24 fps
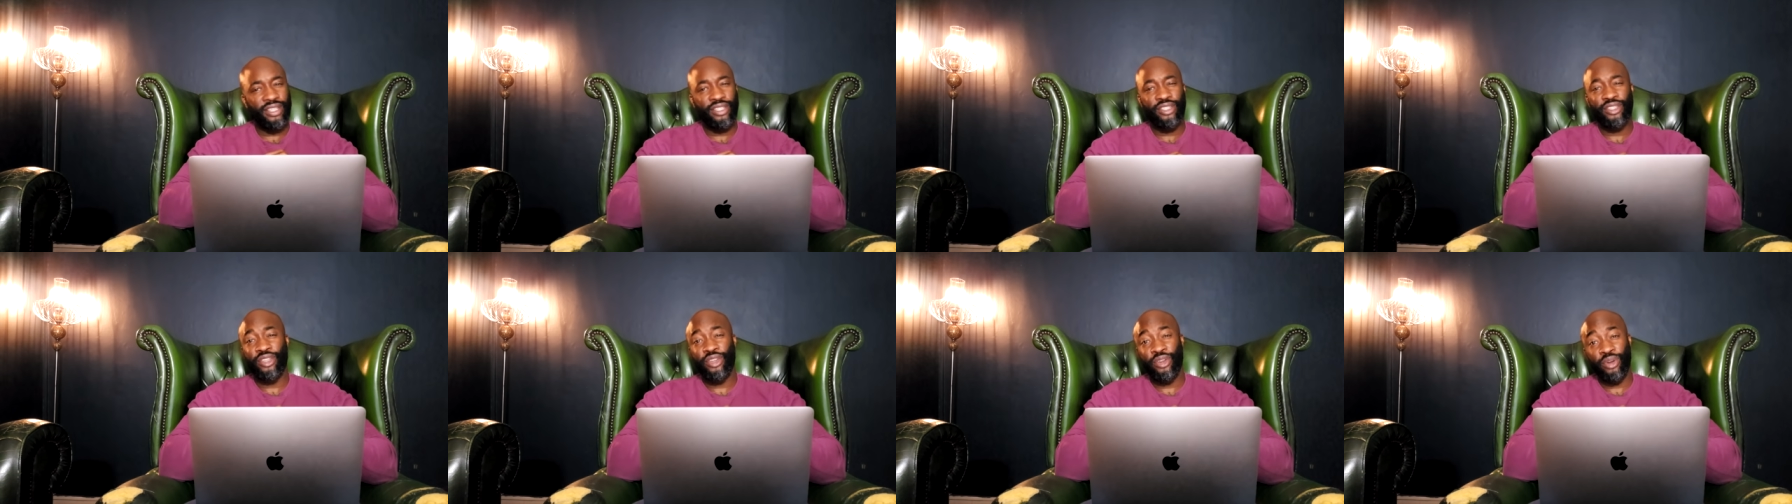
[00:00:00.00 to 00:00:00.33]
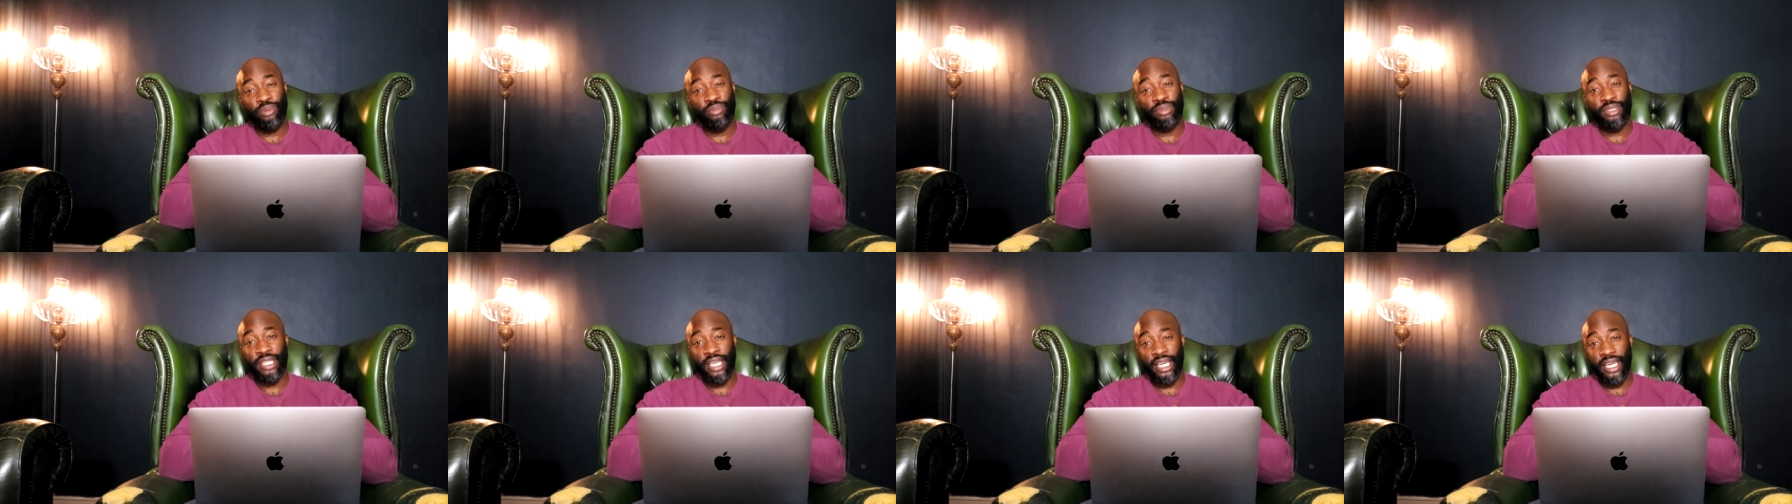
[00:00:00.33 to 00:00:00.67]
you know what
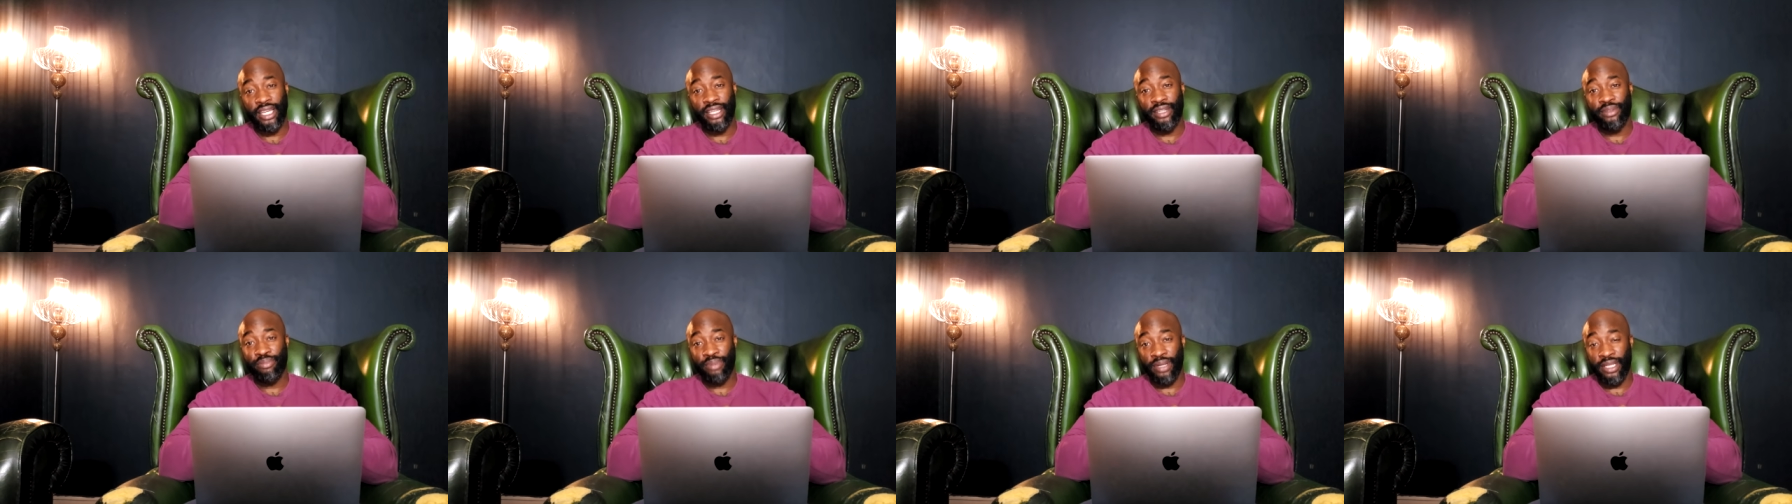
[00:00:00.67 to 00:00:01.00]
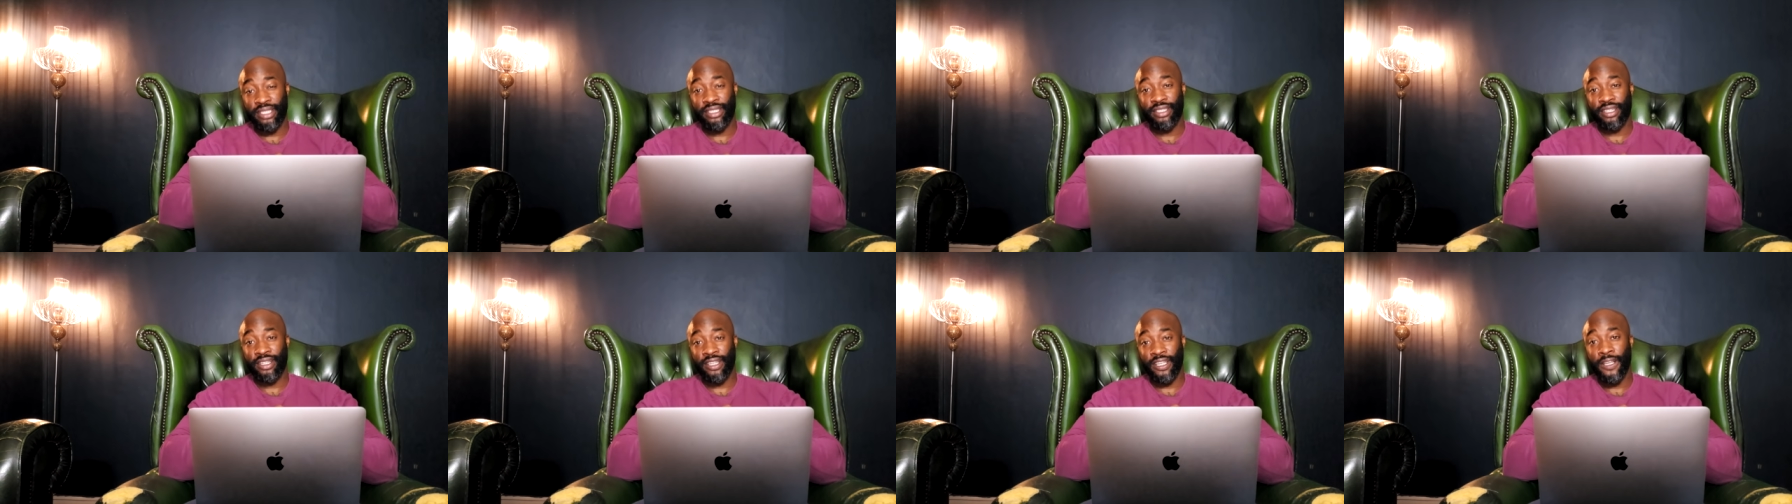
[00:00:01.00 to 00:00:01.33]
I'm saying,
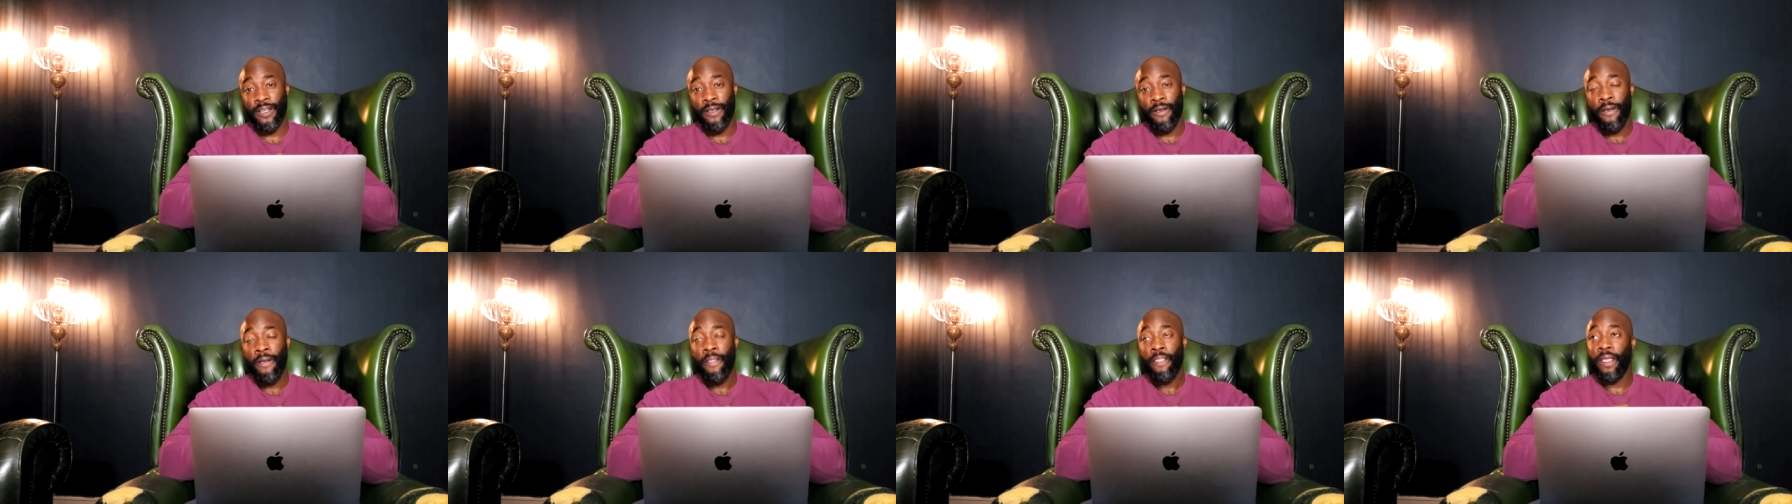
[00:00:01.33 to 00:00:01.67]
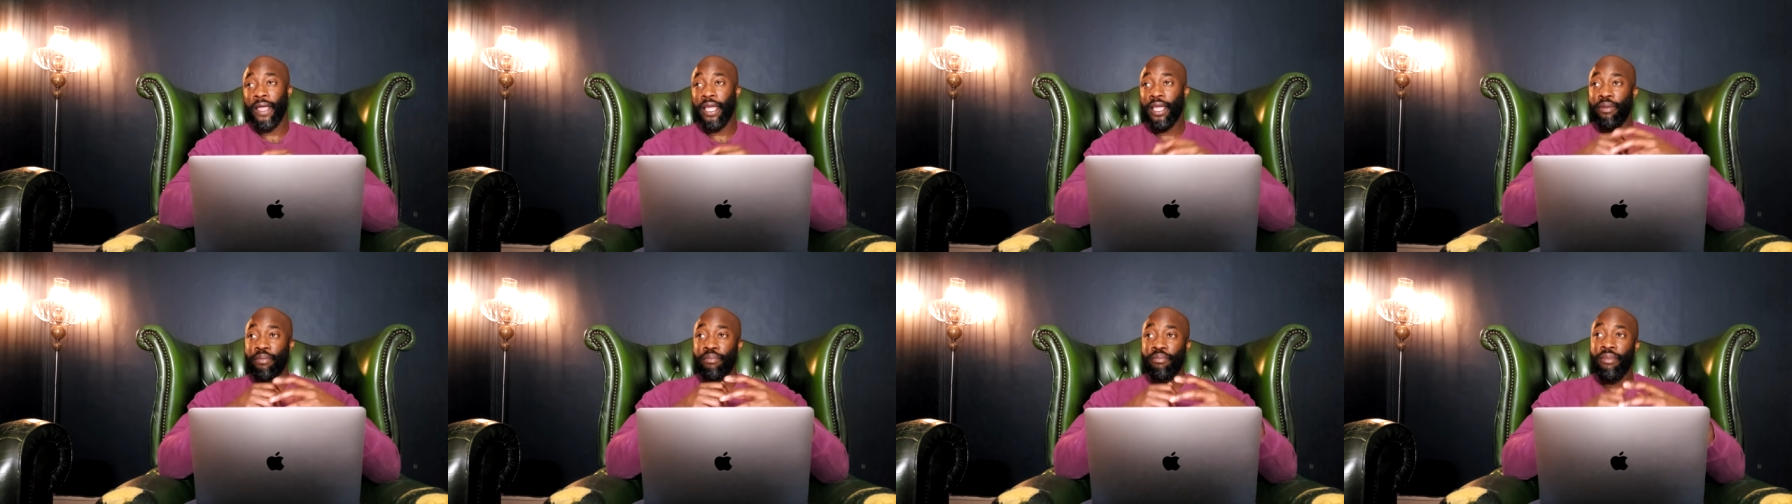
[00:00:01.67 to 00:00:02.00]
basically?
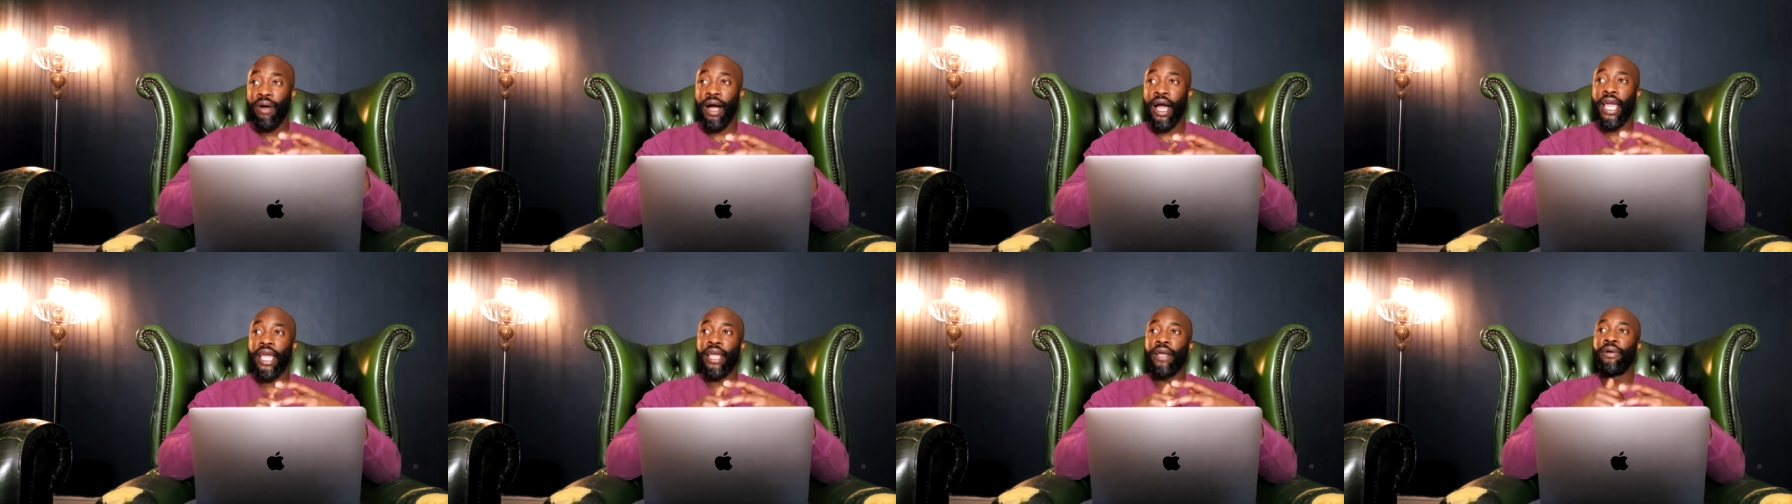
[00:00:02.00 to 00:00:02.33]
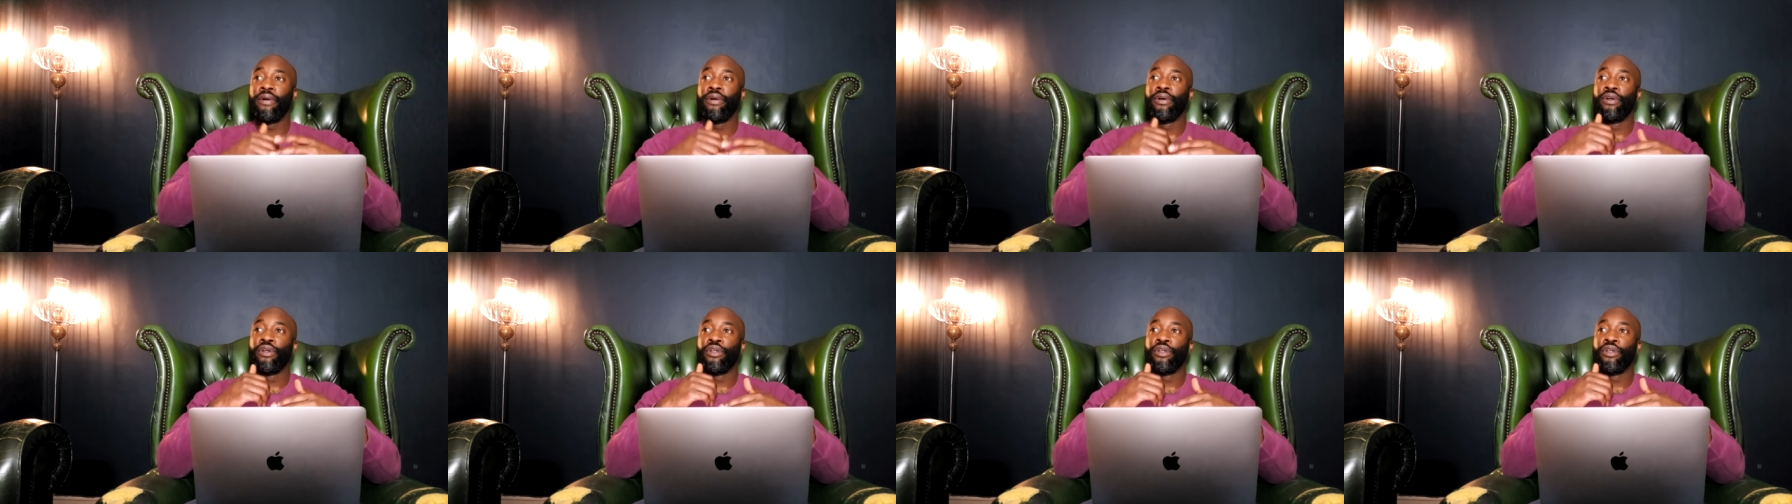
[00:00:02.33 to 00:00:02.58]
Like, he might